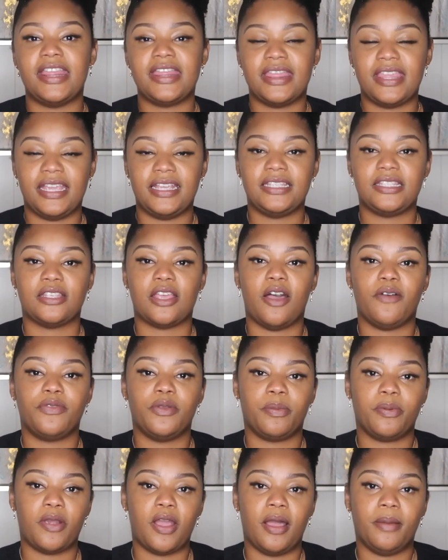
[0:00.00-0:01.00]
and they solve
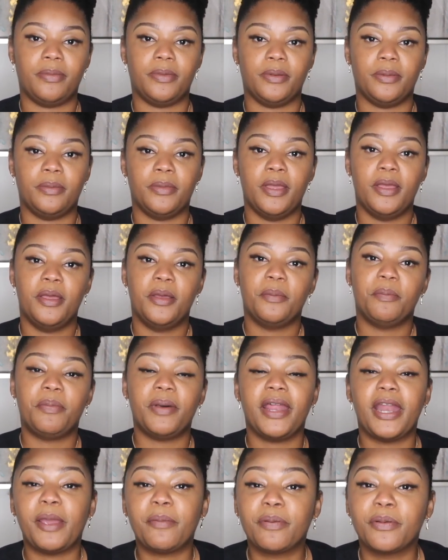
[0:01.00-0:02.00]
the problem."
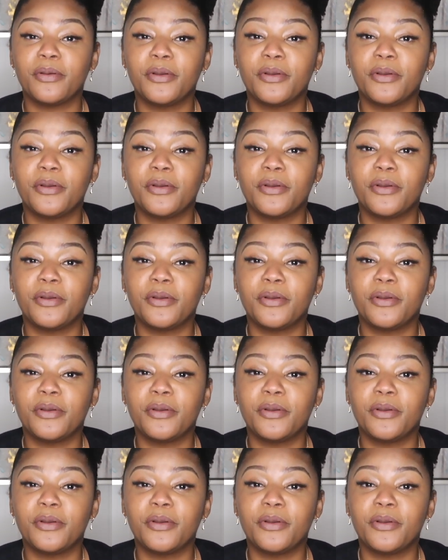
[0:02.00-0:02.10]
But I